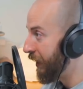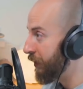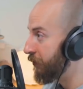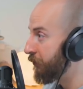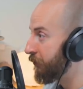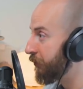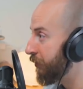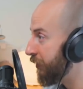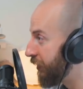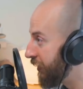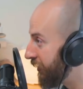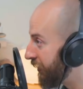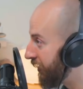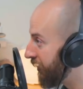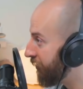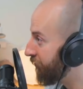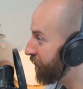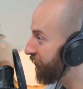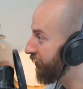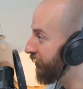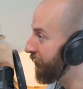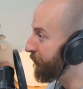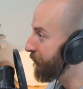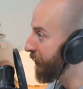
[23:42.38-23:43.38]
And I don't think that it
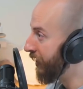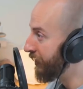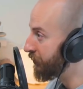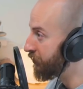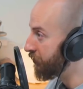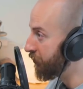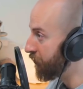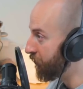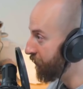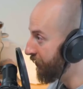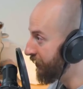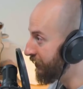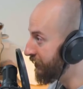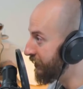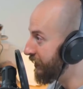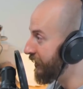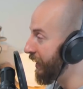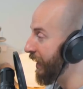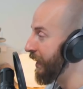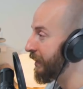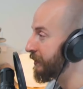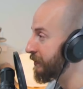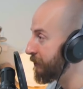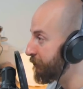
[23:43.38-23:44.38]
really matched the green tea
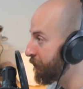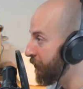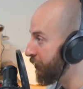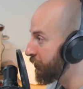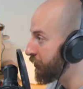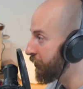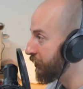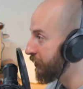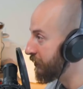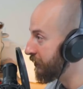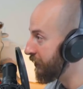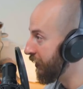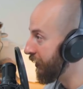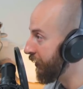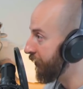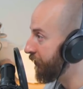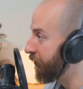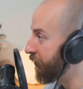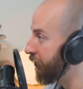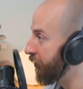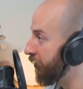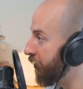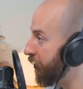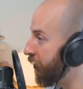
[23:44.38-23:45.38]
as much as like
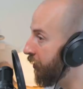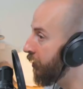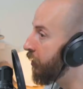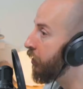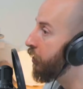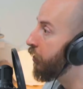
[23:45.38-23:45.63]
the